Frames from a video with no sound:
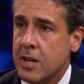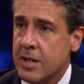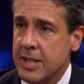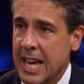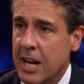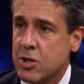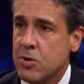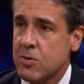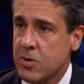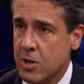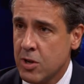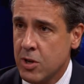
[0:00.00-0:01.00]
national
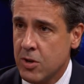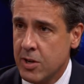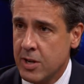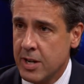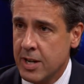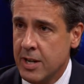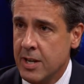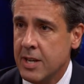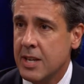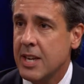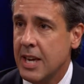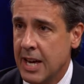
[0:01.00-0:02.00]
security,
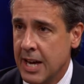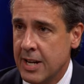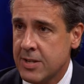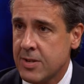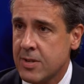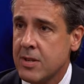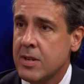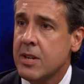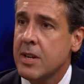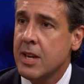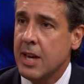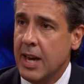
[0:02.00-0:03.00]
S,
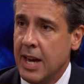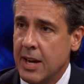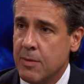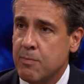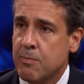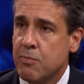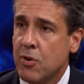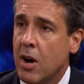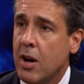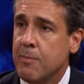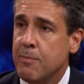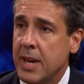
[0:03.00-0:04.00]
and
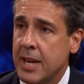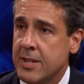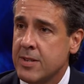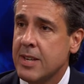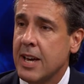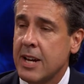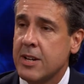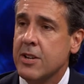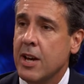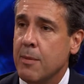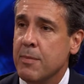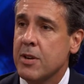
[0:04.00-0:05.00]
broad-based
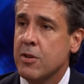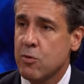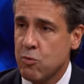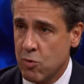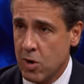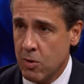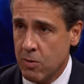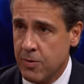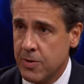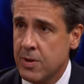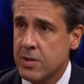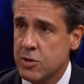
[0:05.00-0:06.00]
economic
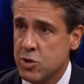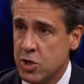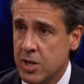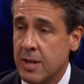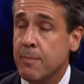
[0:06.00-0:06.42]
growth, G,